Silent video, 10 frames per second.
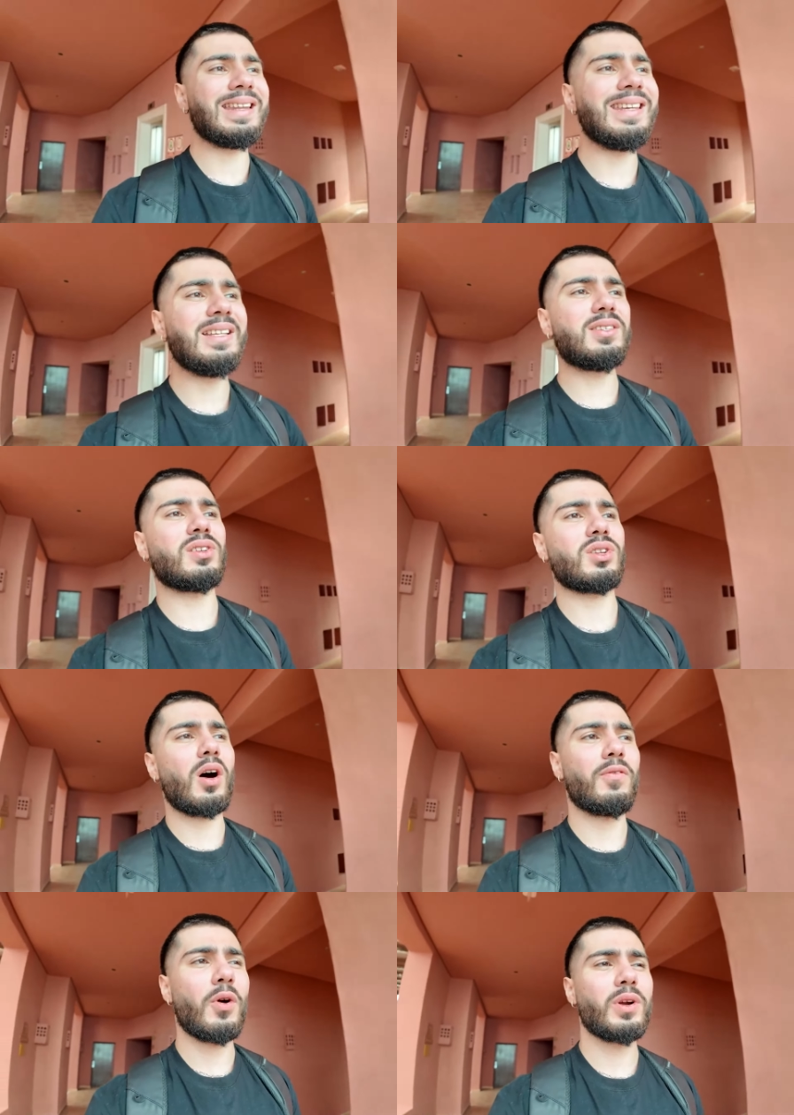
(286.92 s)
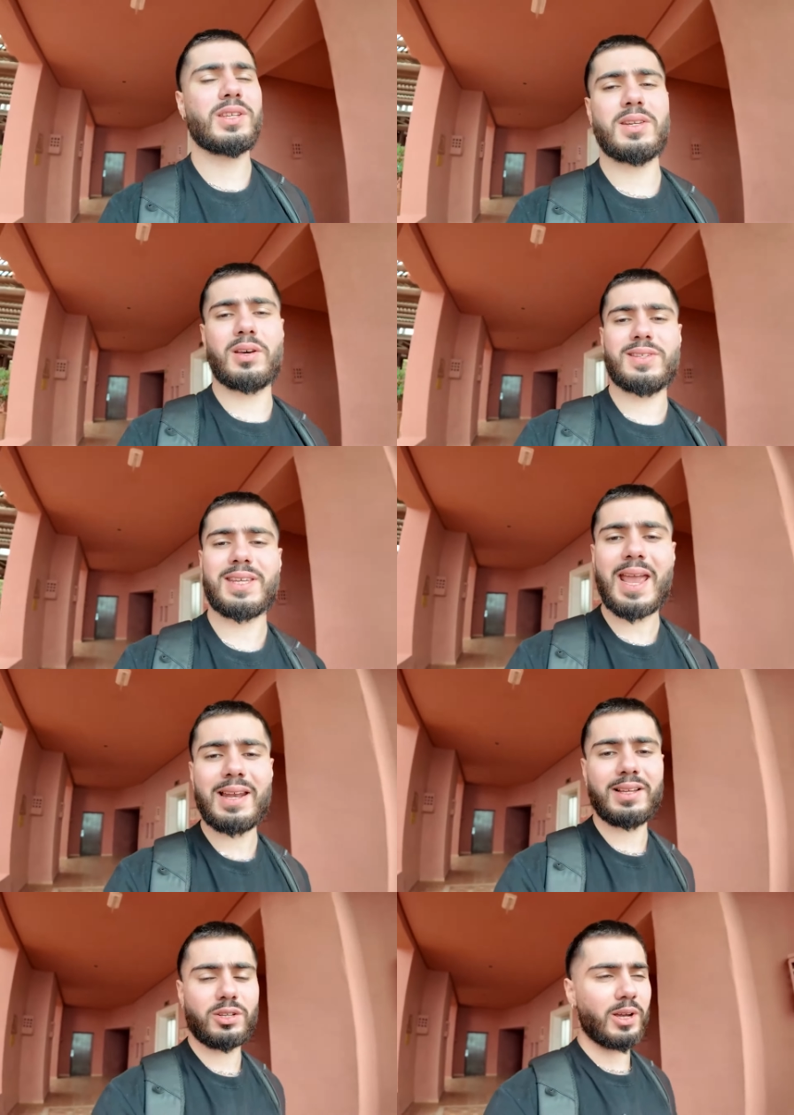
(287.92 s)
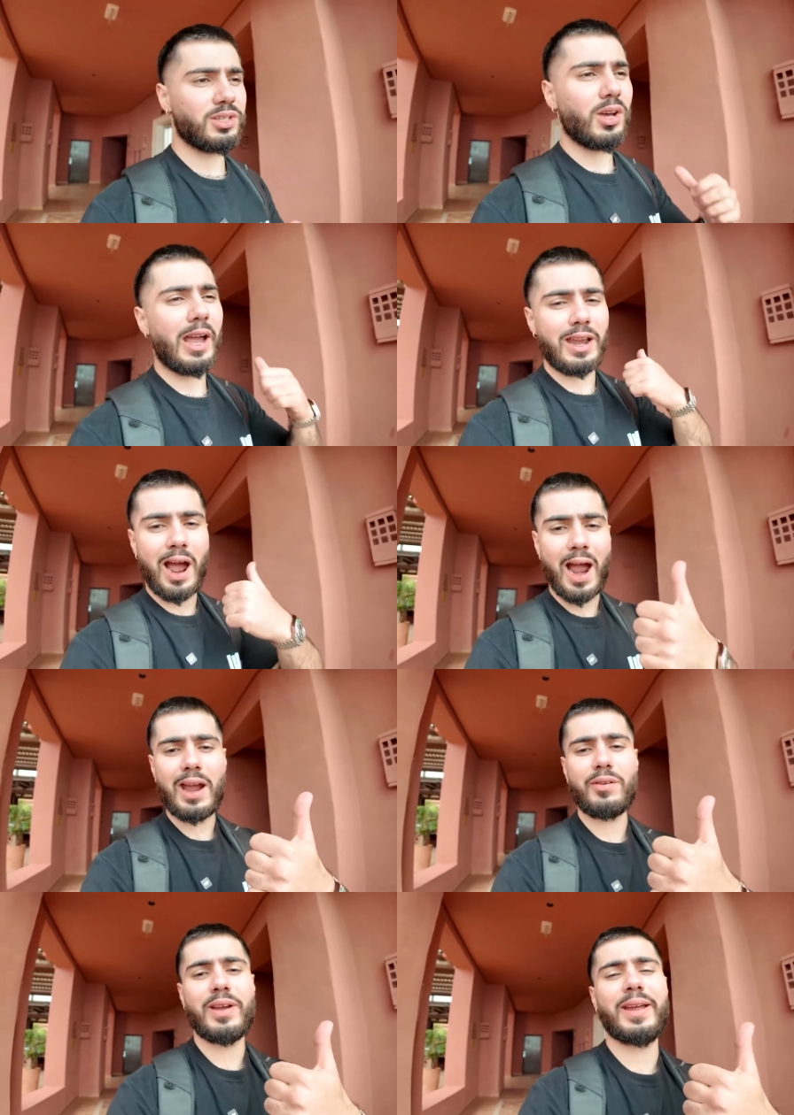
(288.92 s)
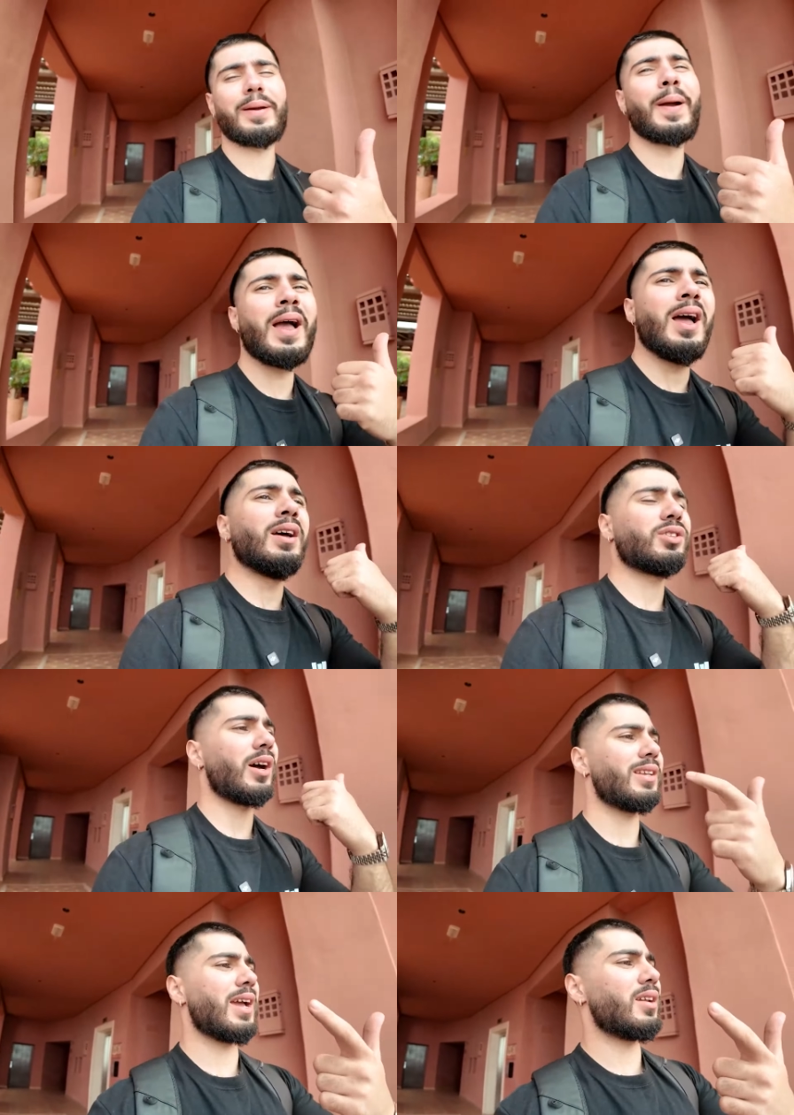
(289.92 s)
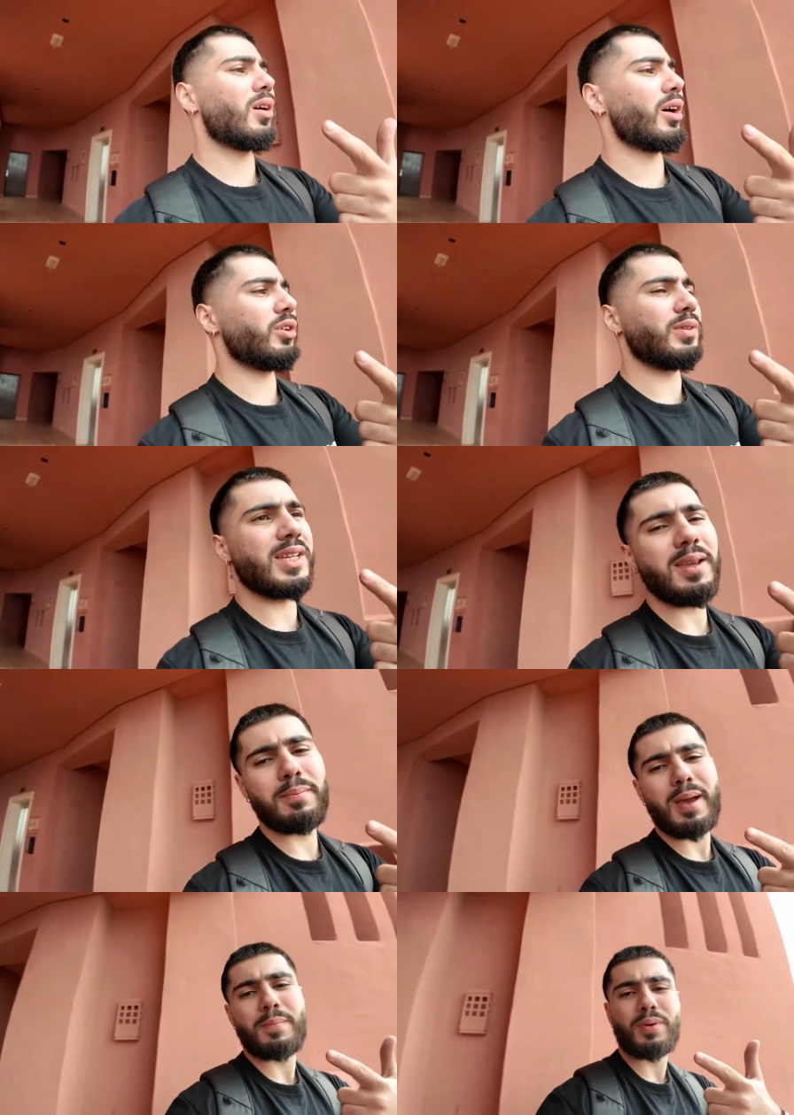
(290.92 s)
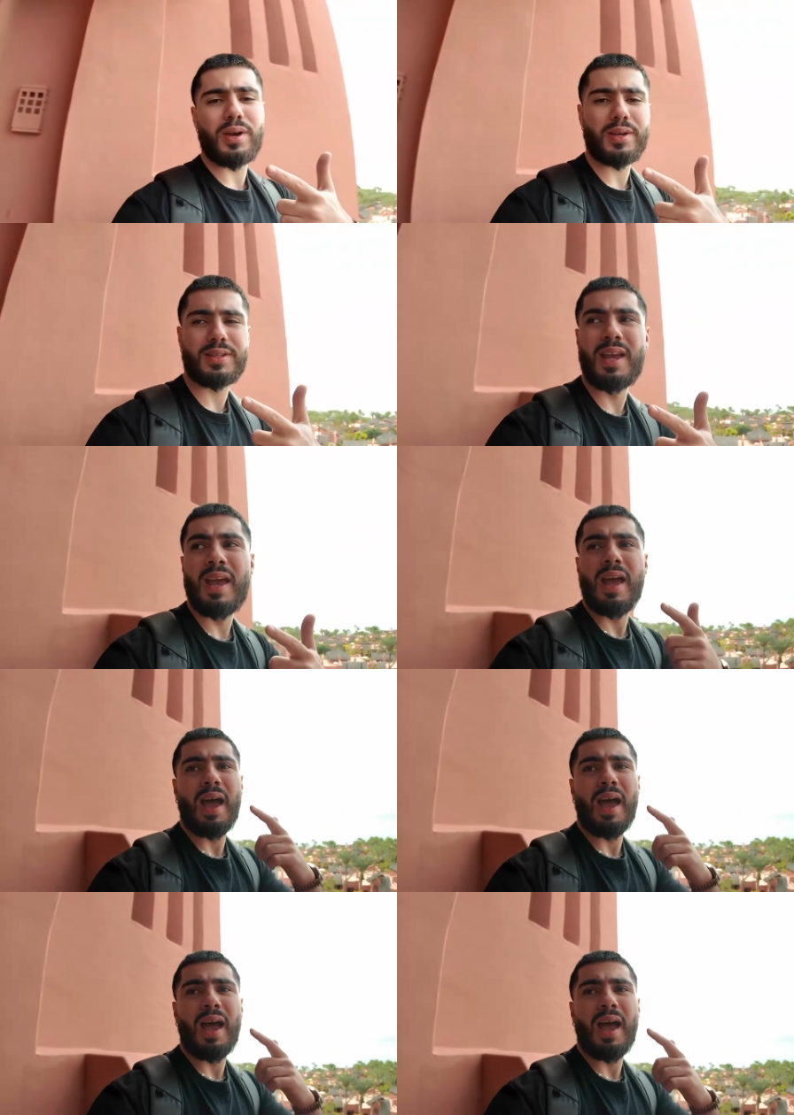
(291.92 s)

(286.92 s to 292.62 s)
I need to start focusing on scaling. So I started hiring, started getting a lot of new team members.